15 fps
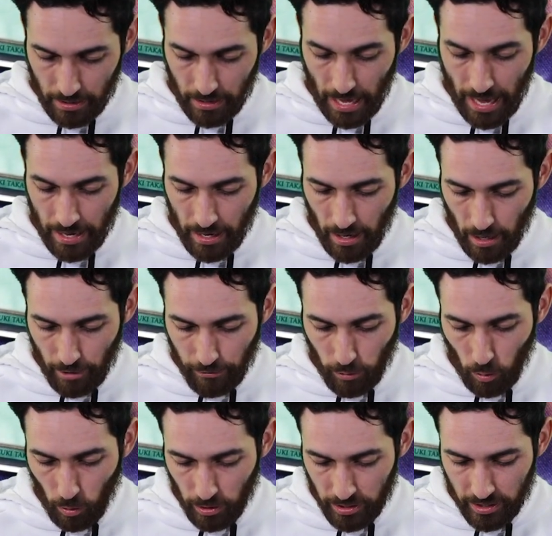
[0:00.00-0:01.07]
Then, of
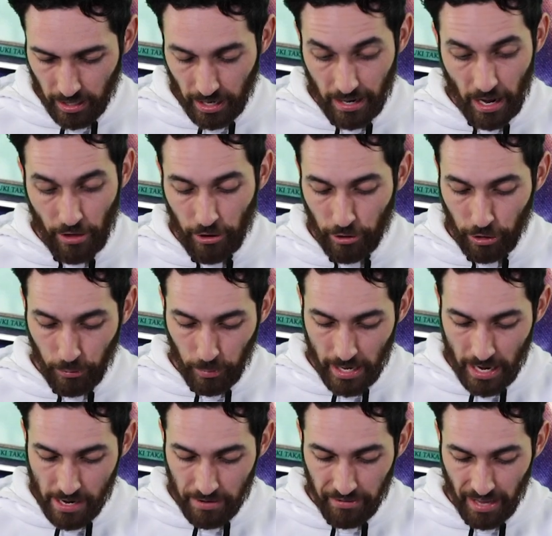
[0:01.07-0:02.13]
course, another
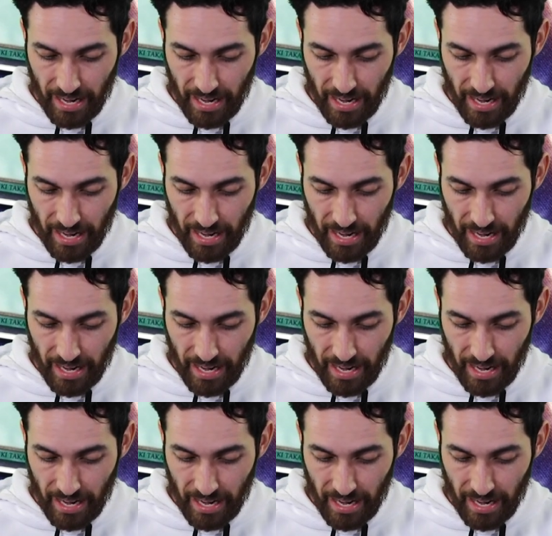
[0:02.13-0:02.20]
3 of,